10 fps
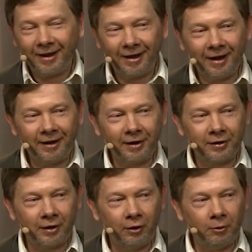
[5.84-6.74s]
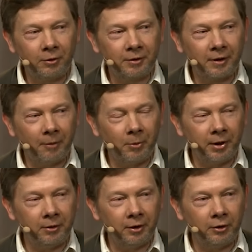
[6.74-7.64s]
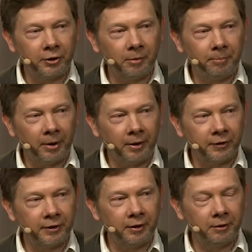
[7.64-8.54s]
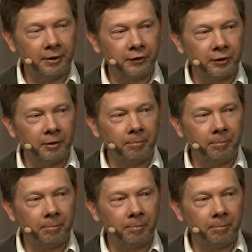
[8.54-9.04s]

It is the look that where you're not a person, you're just a